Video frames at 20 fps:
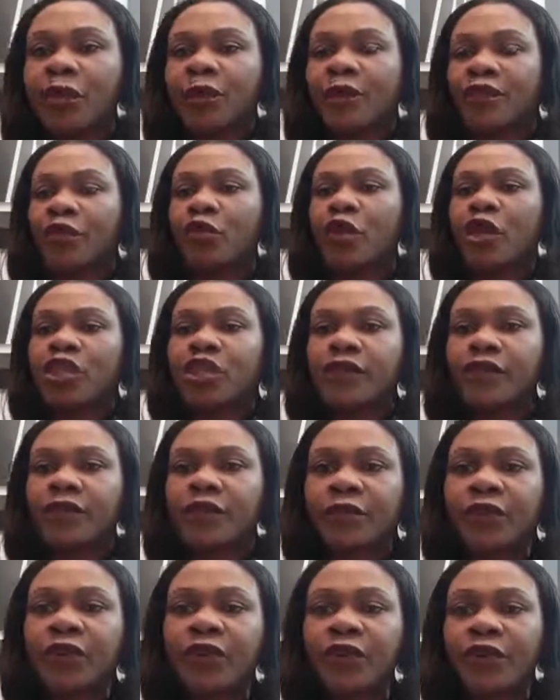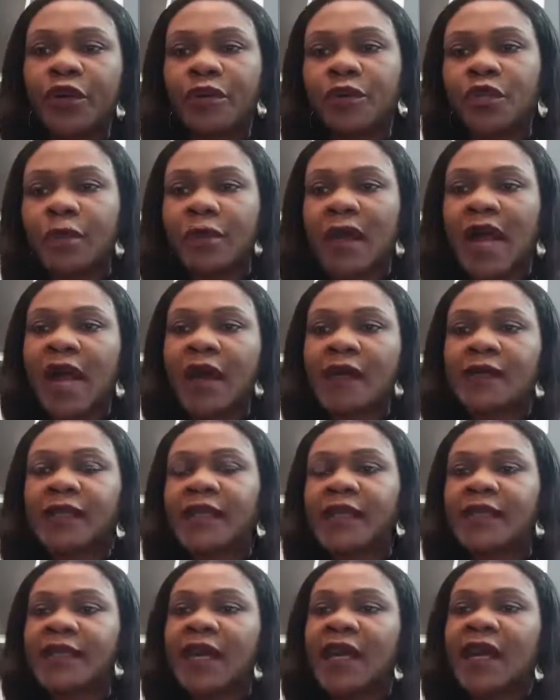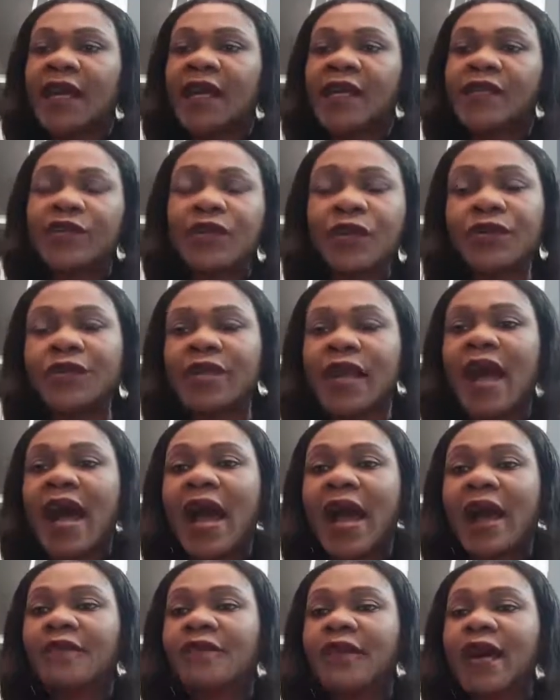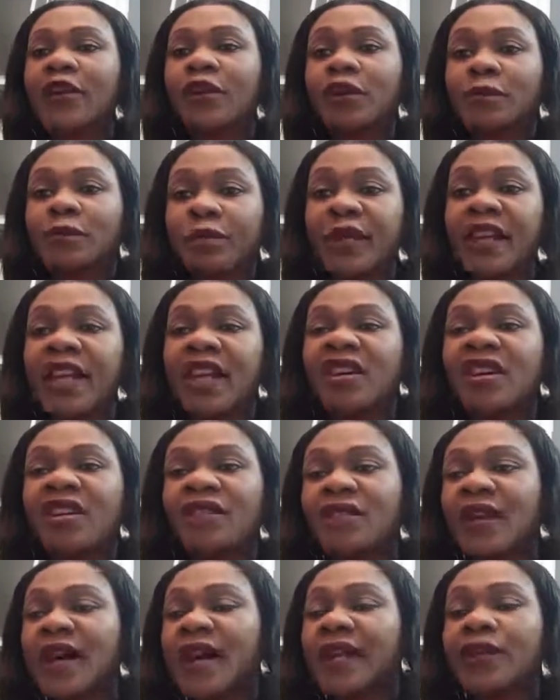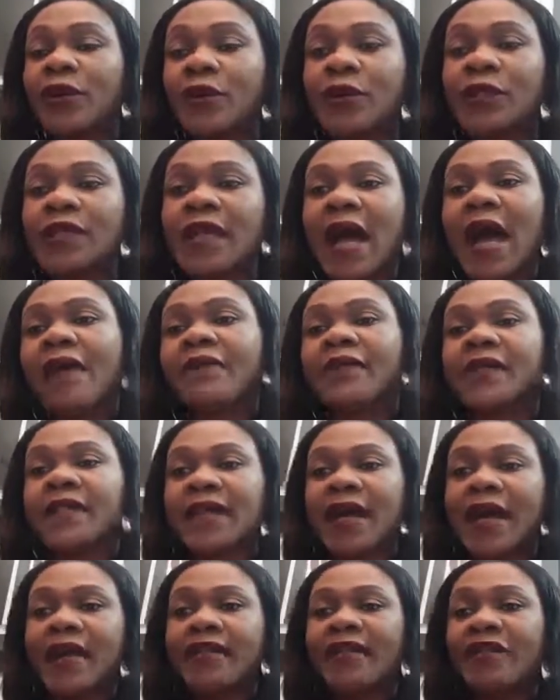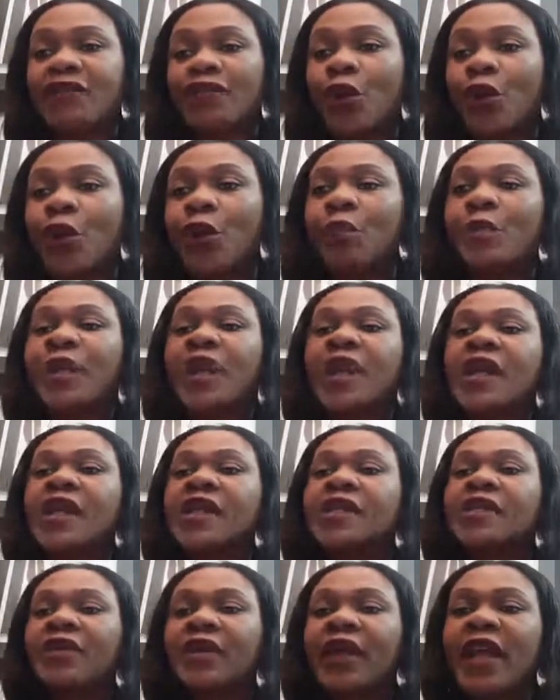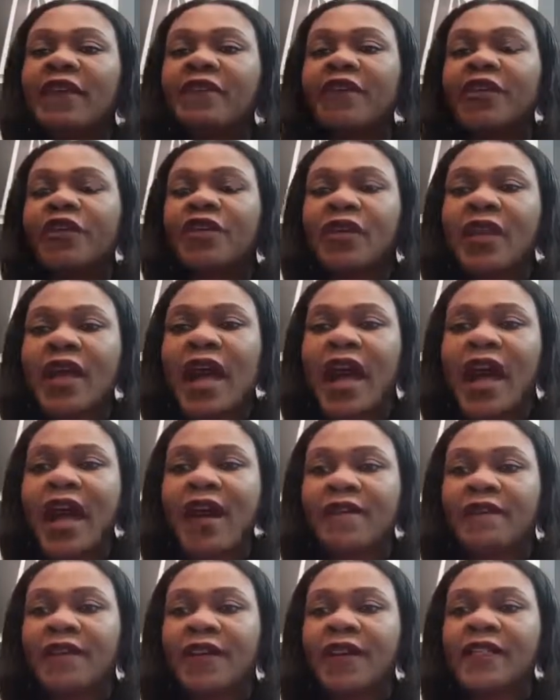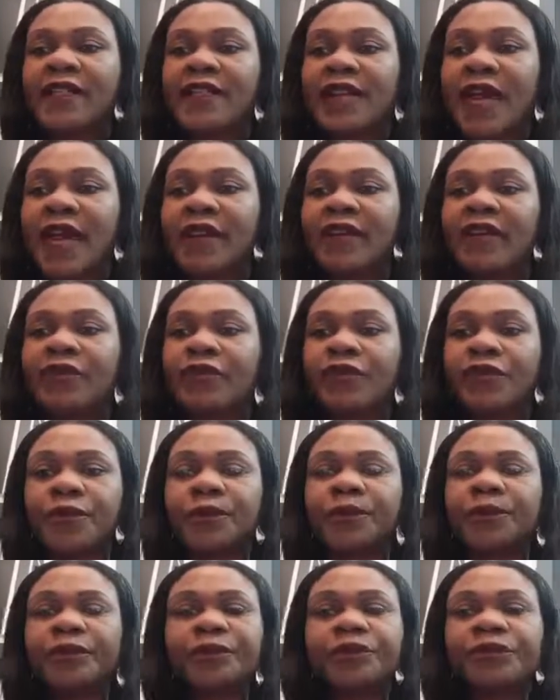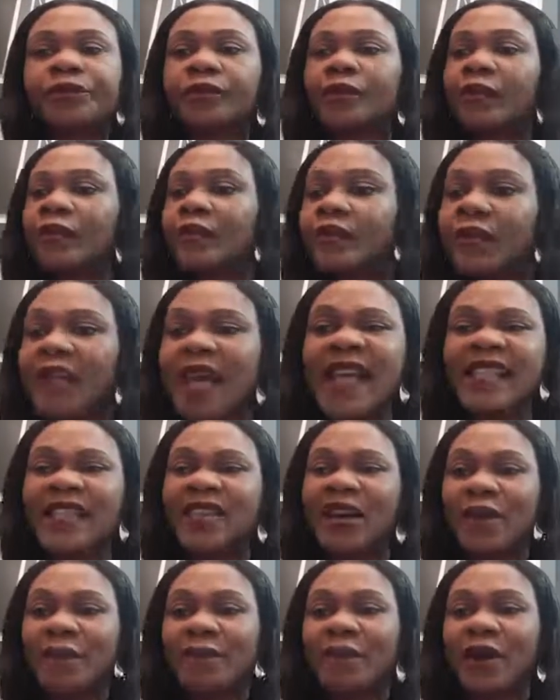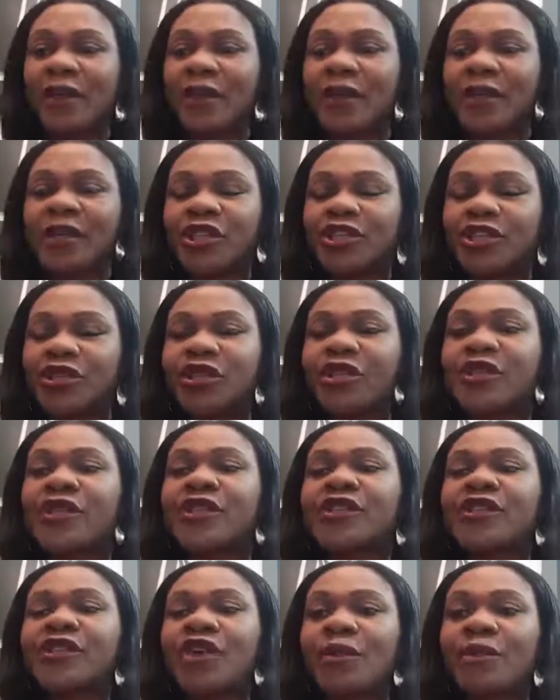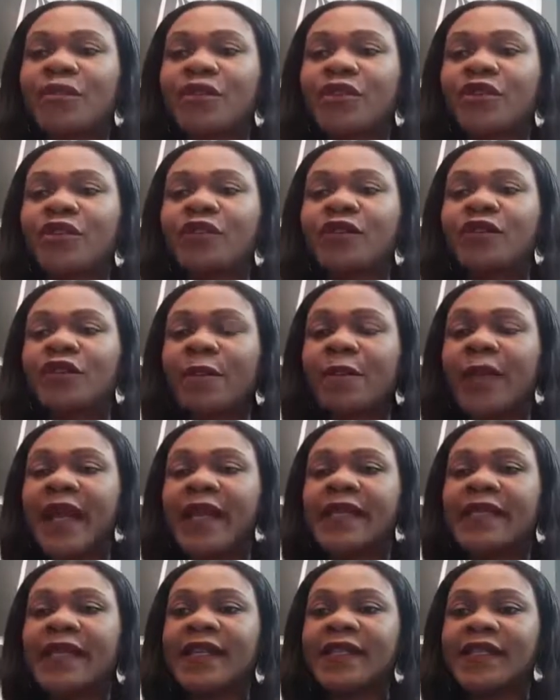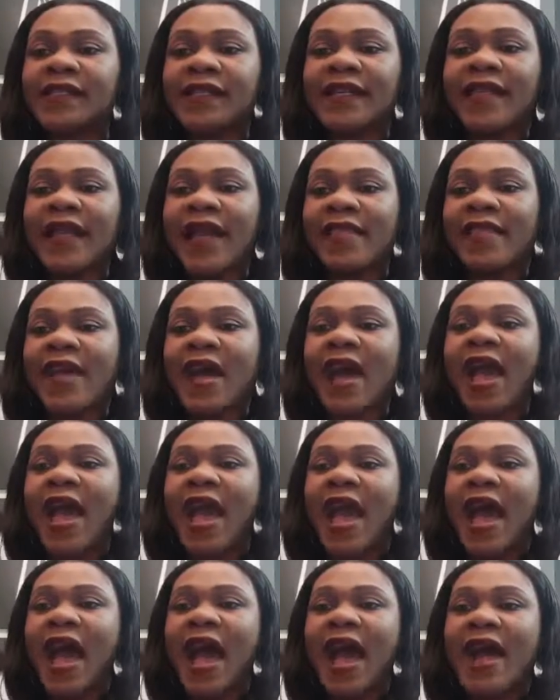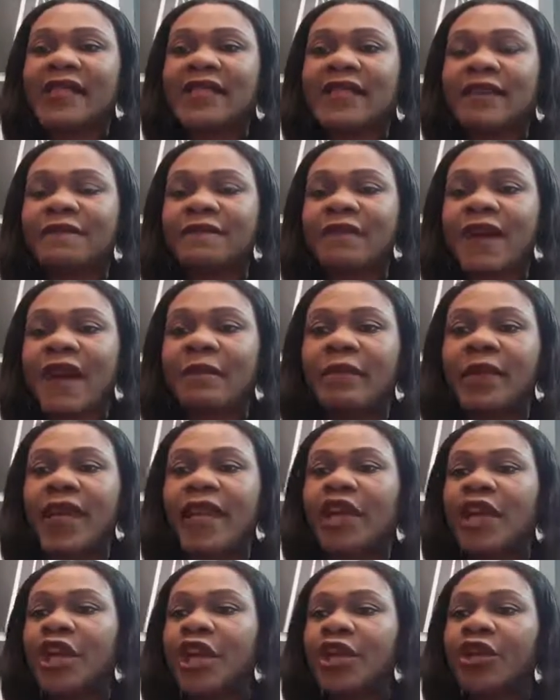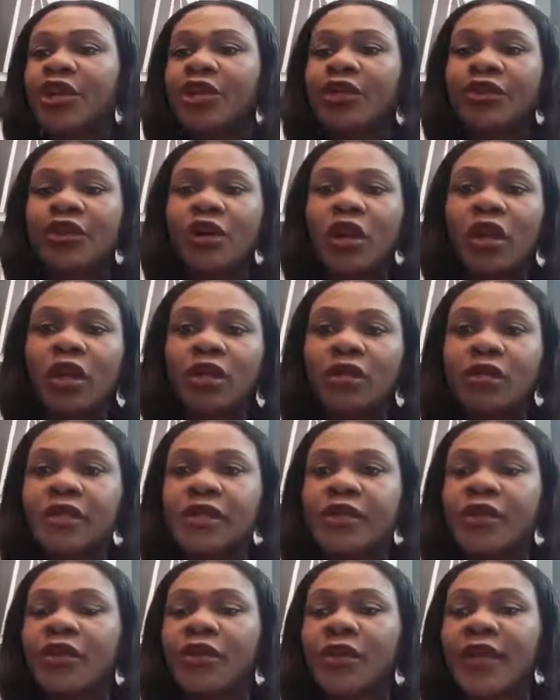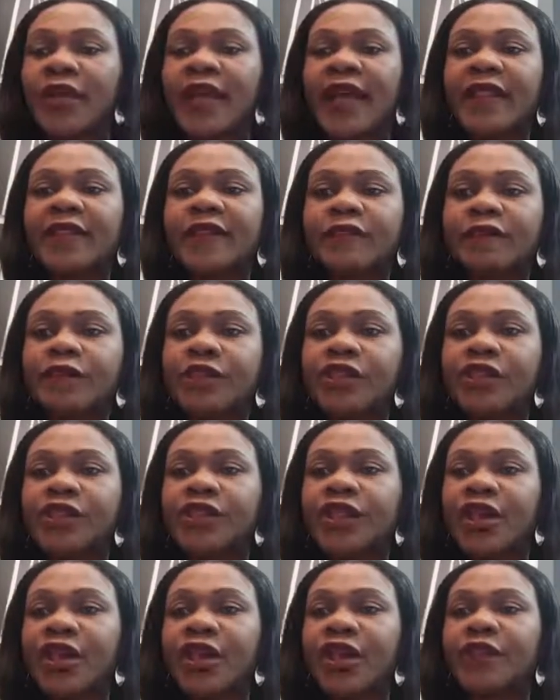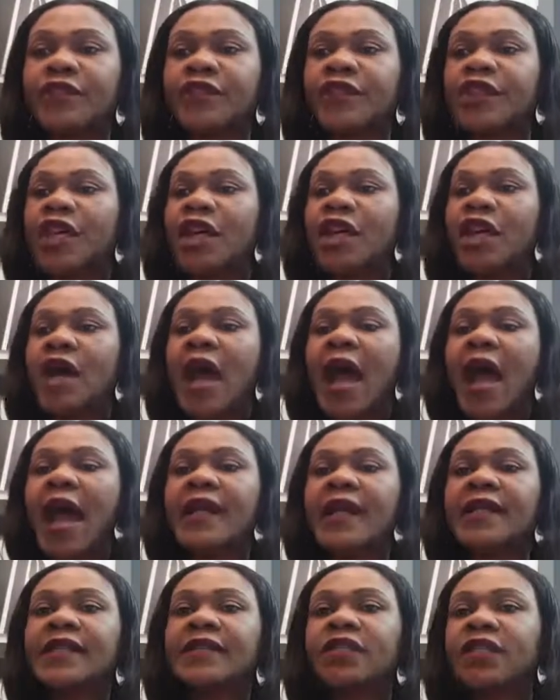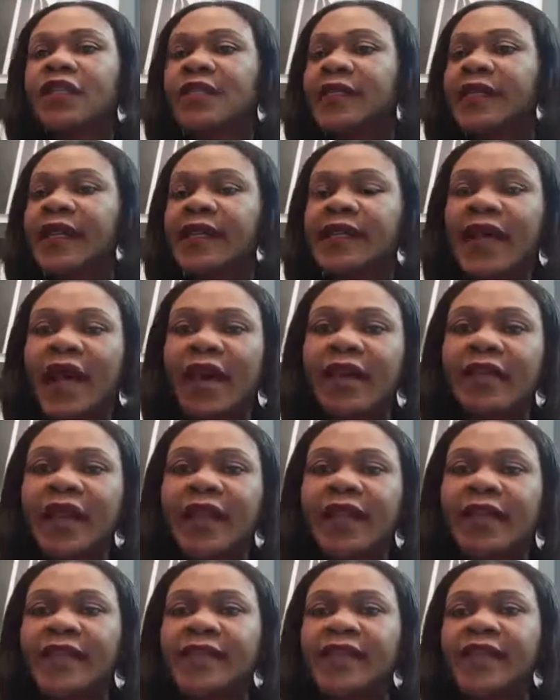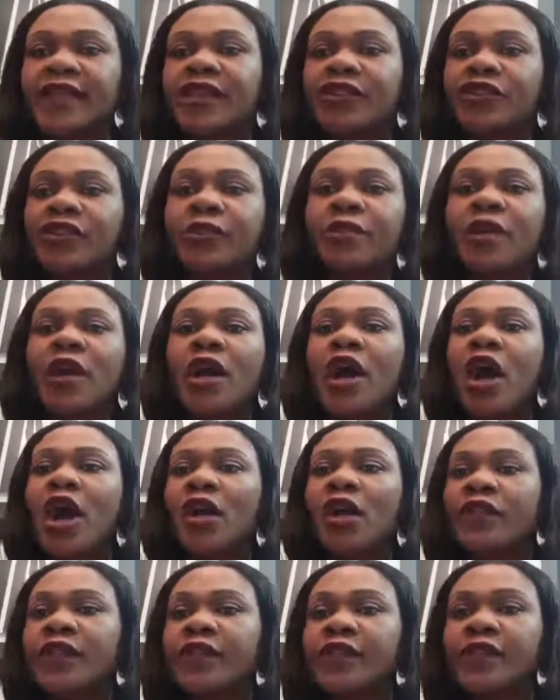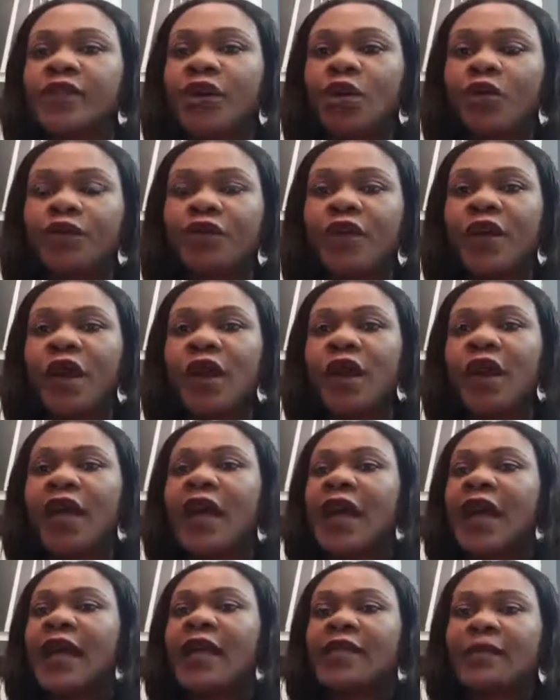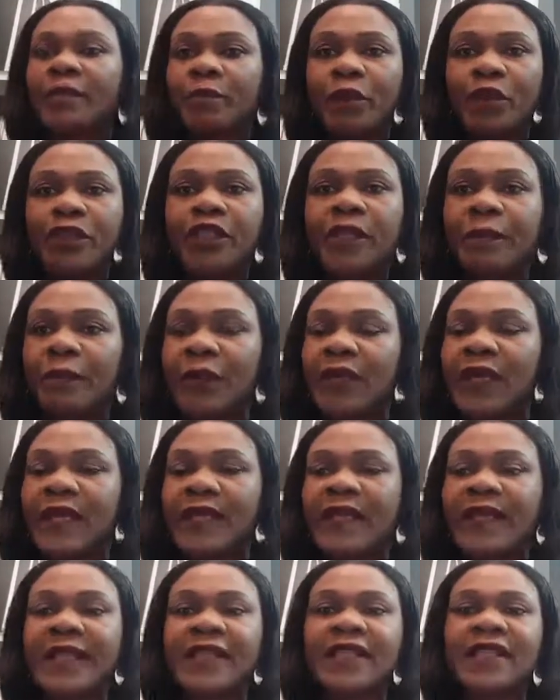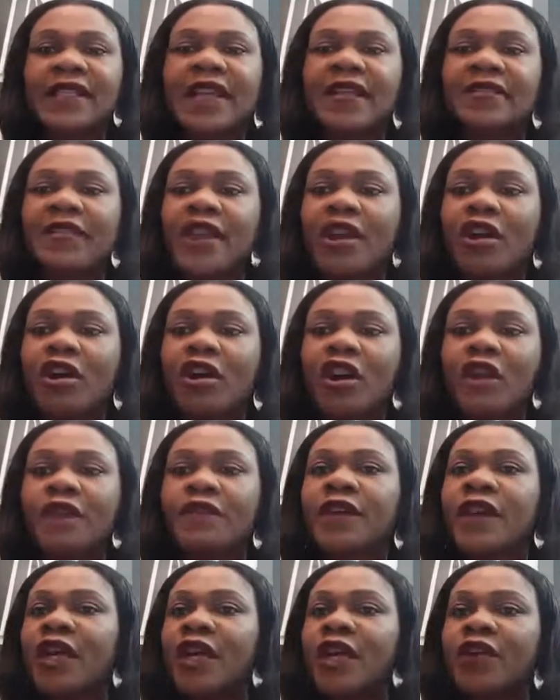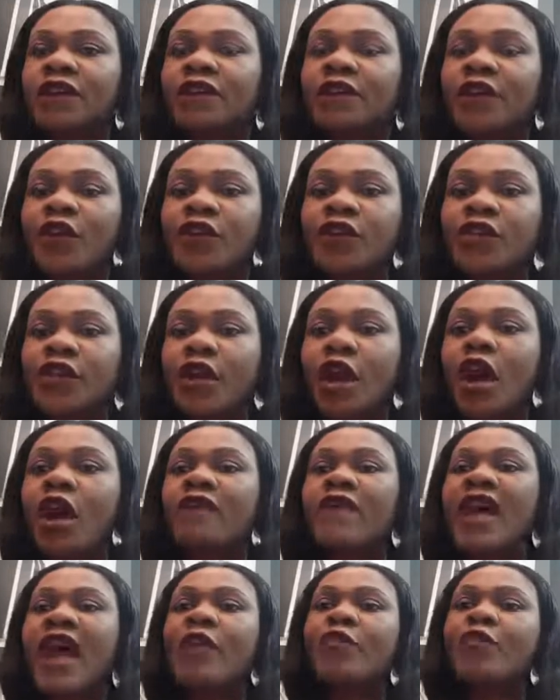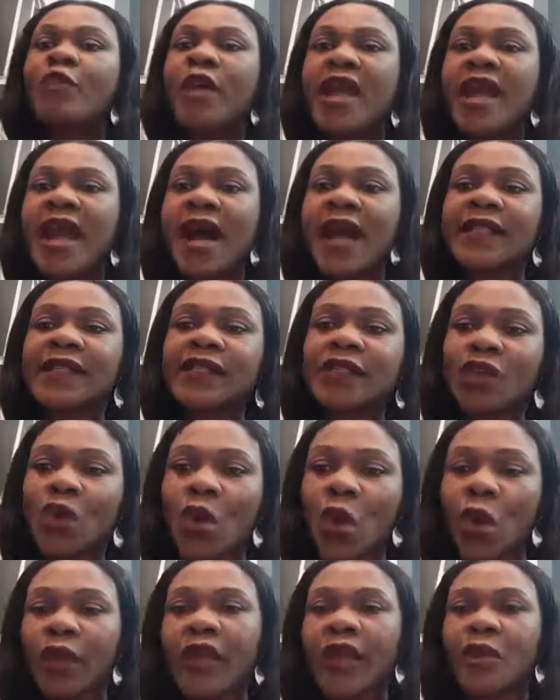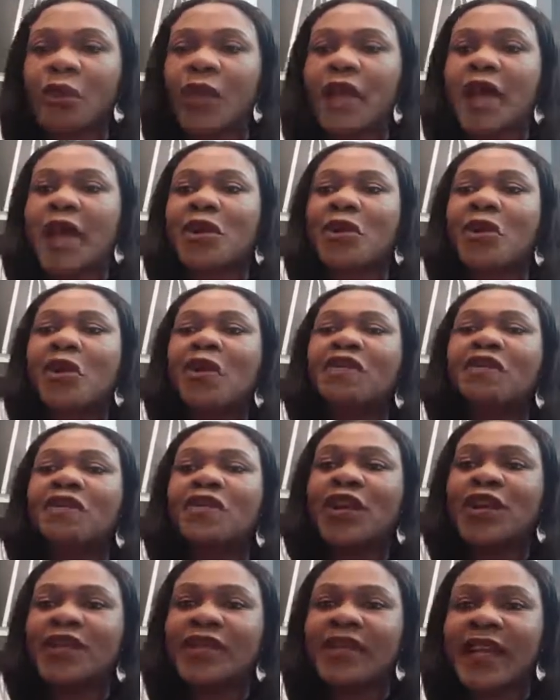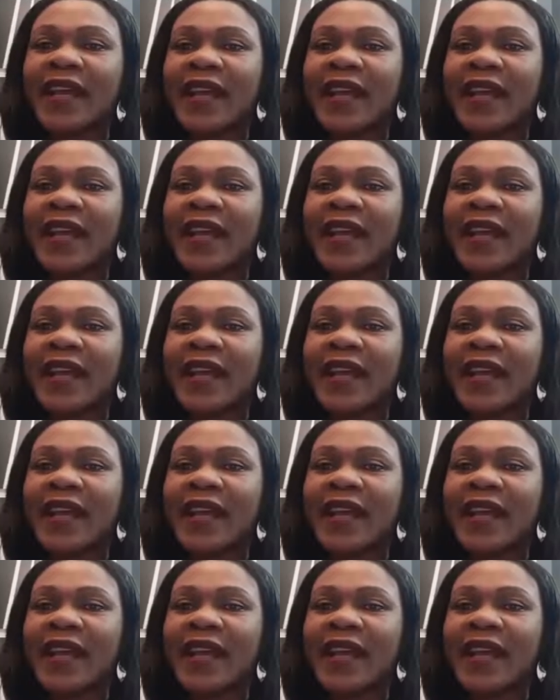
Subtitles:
you're watching from Europe, some houses are not big enough and don't have a dining room. So if you don't have a dining room, it's not a problem. It shouldn't stop you from eating together as a family. You could all, get the food served and just sit down in the sitting room on the sofa. The most important thing, TV off, phones off, and we are talking, we are conversing,